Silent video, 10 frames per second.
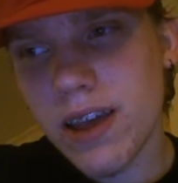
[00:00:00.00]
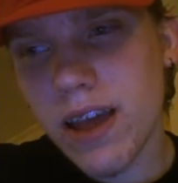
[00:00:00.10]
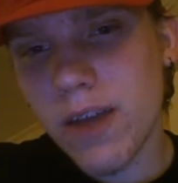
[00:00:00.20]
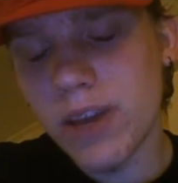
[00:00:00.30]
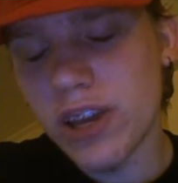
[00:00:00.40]

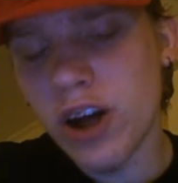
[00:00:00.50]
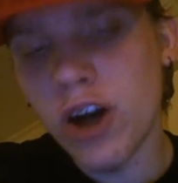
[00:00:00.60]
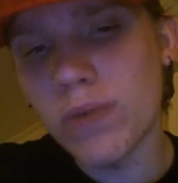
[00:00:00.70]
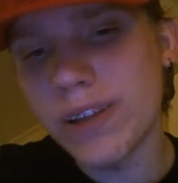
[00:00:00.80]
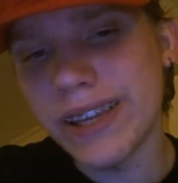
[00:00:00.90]
And we can all
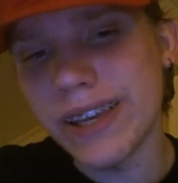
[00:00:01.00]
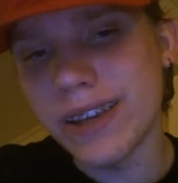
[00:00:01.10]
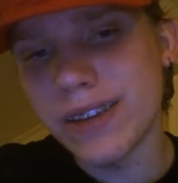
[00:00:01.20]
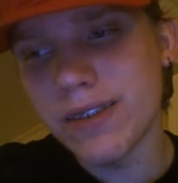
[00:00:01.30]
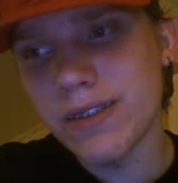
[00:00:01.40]
really
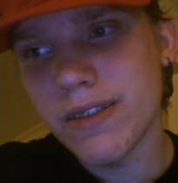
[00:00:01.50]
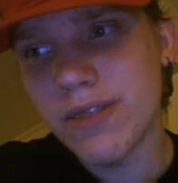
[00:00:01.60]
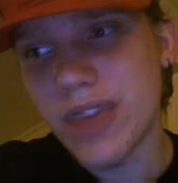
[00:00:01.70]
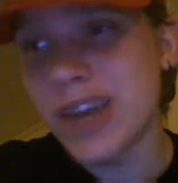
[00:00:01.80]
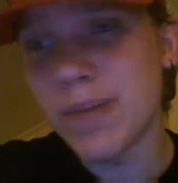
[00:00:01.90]

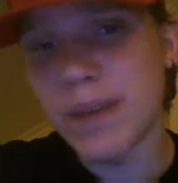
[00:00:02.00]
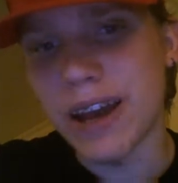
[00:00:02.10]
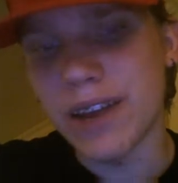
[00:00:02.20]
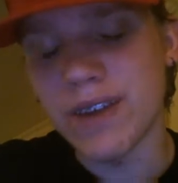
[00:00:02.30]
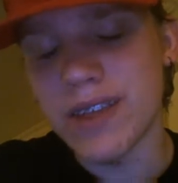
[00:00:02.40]
think about
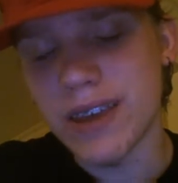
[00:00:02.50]
everything.